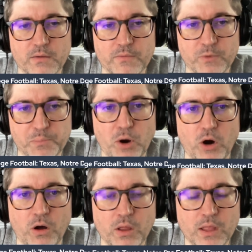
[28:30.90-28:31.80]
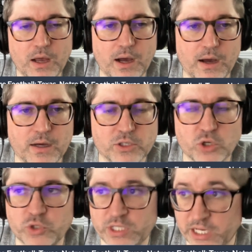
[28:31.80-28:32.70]
Football
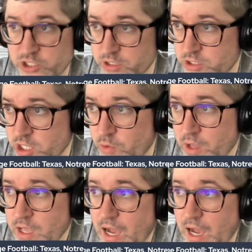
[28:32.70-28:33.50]
Association. So